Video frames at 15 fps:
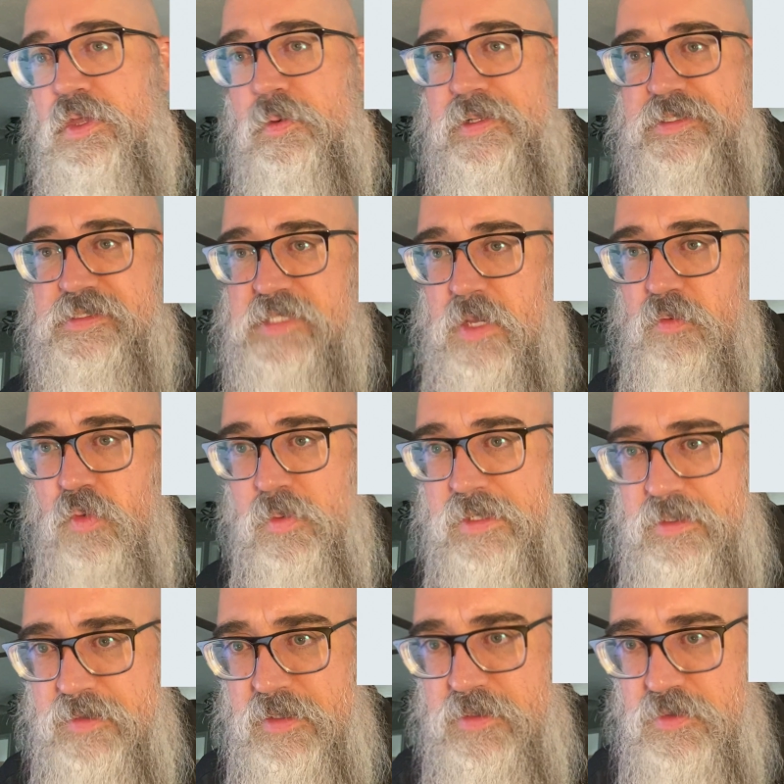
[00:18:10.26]
would say, well, what did
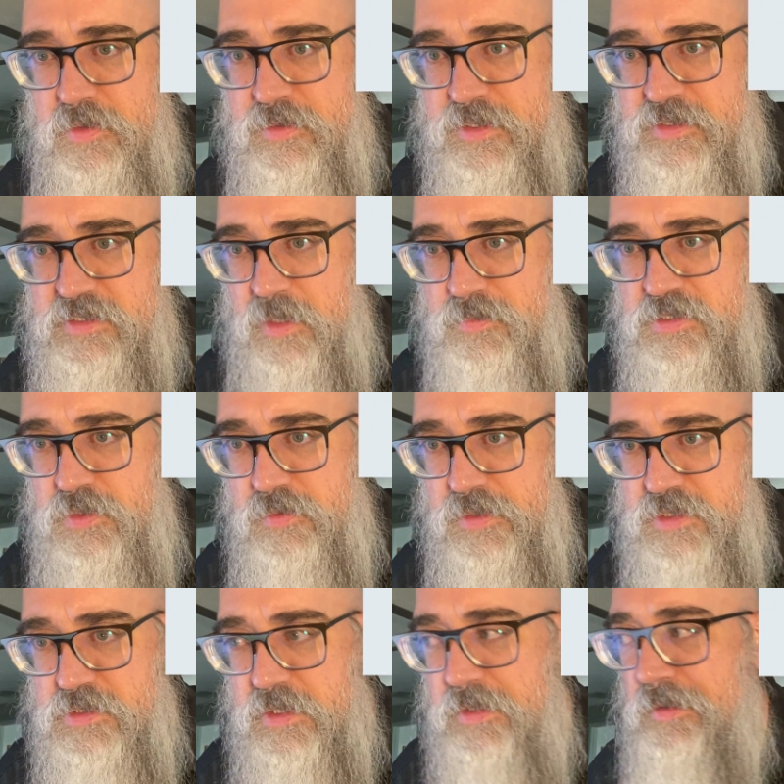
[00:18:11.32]
they do in the
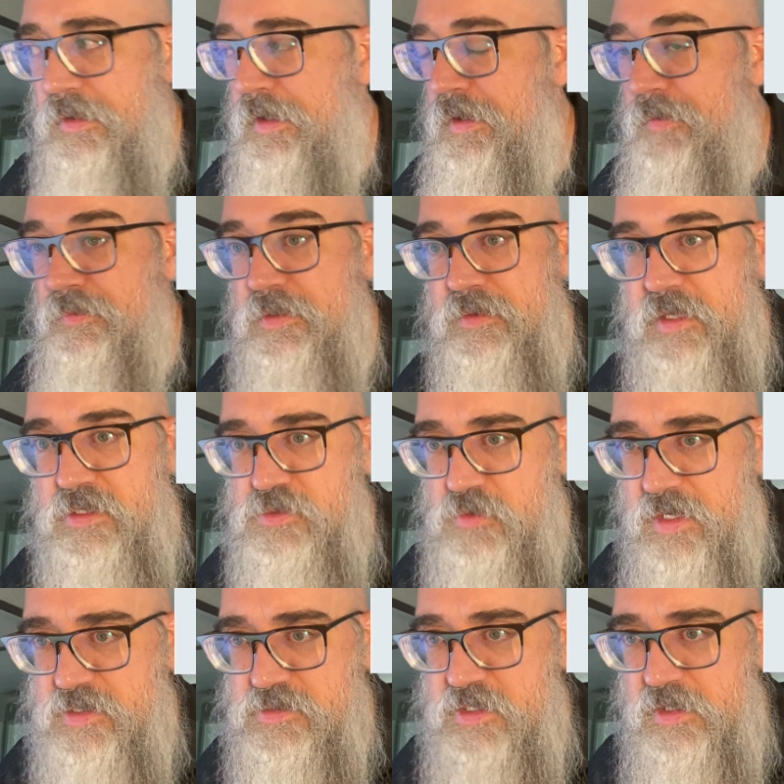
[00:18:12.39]
Septuagint? Did they
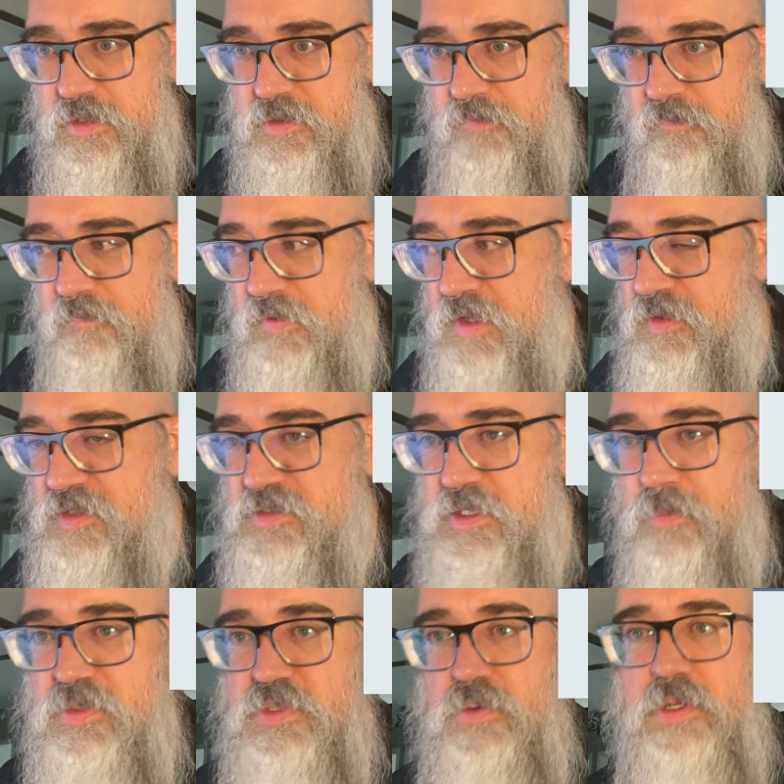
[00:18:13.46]
translate it differently in the
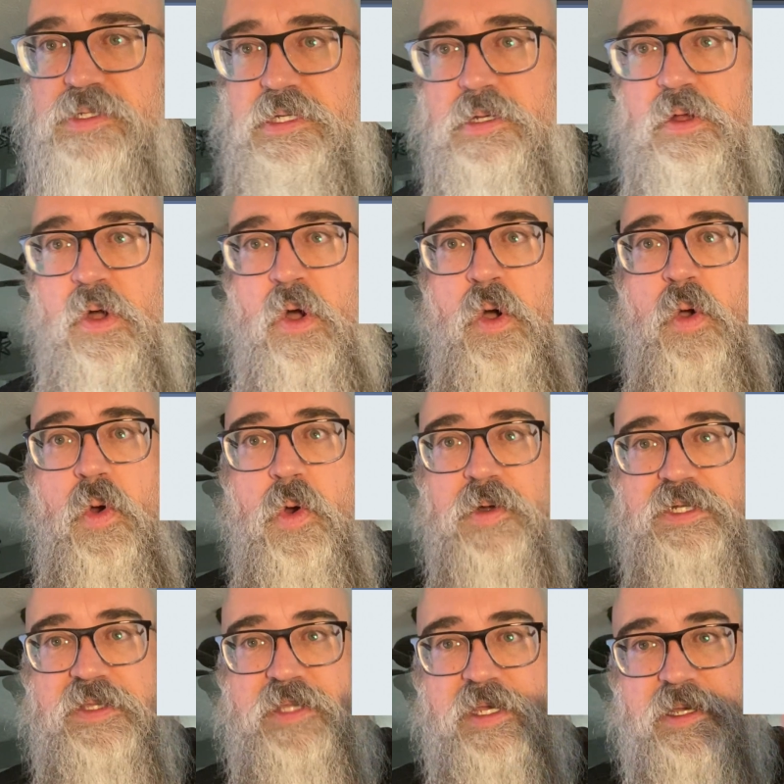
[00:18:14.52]
Septuagint? Or
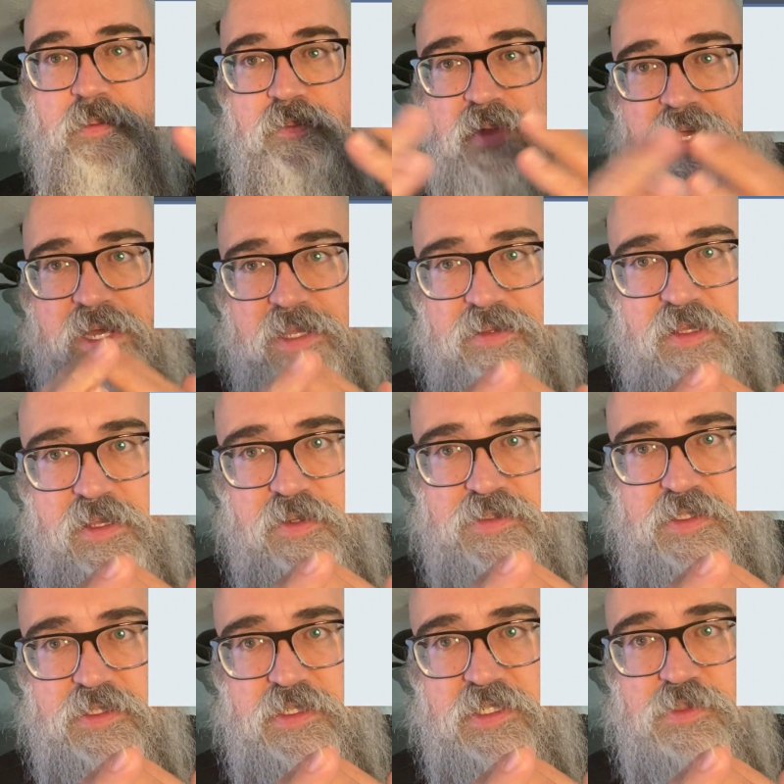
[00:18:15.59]
did they combine the
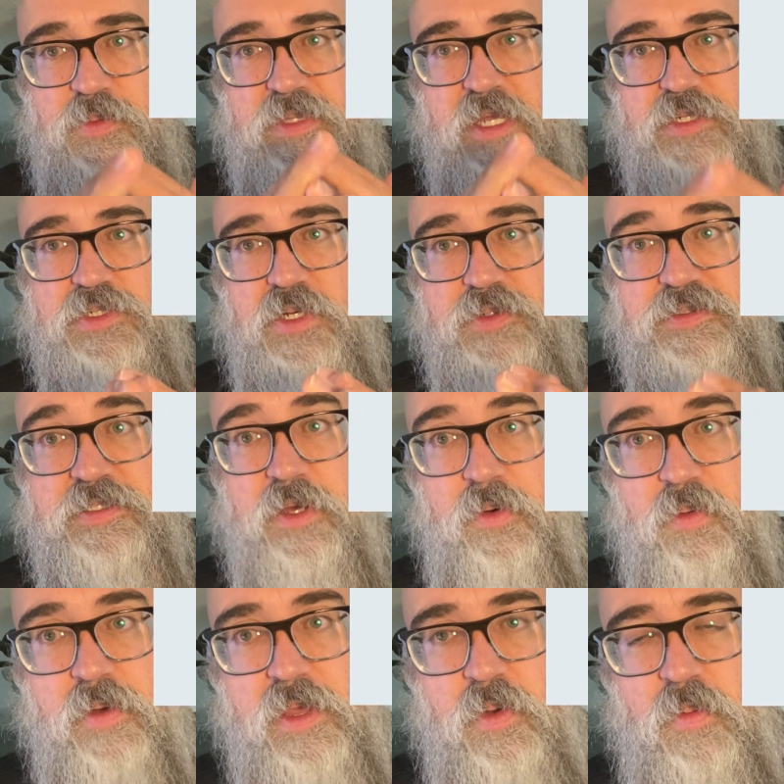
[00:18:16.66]
usages when they chose their
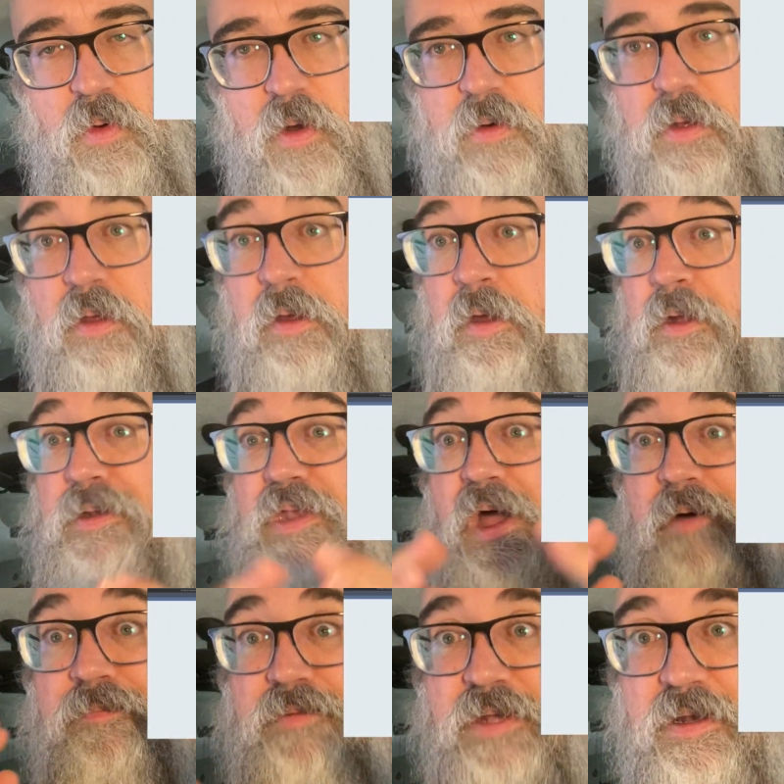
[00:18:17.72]
Greek word? Now,
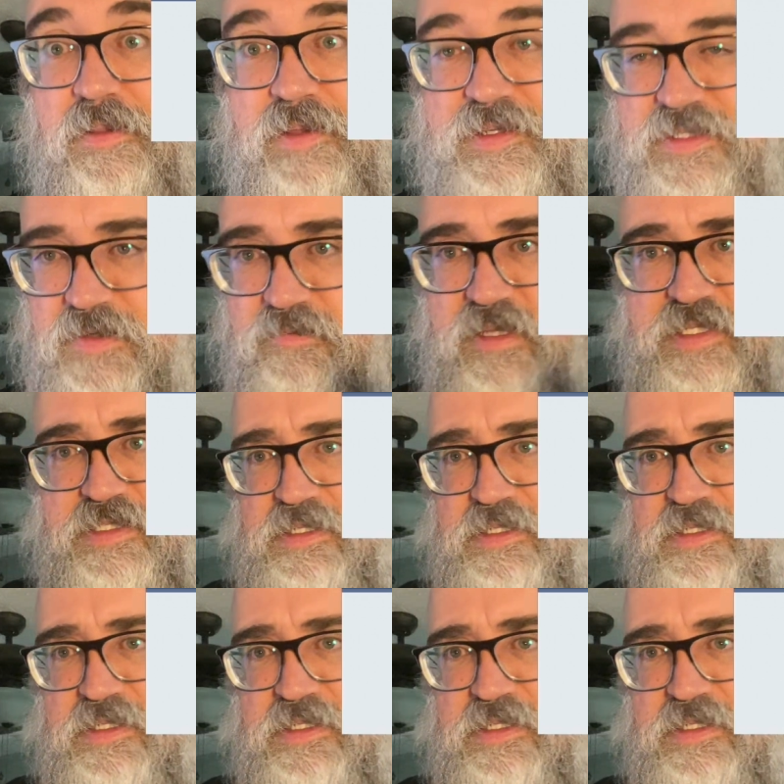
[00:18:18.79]
if this is